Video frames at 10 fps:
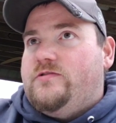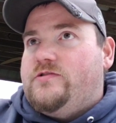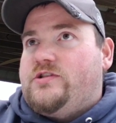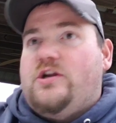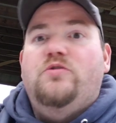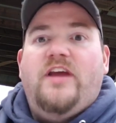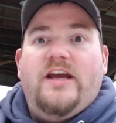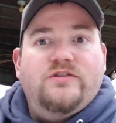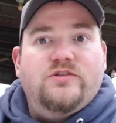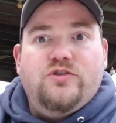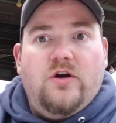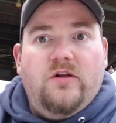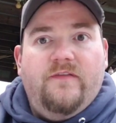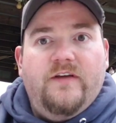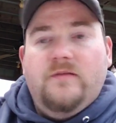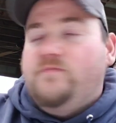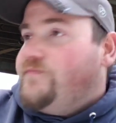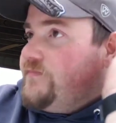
Snoke takes control of him.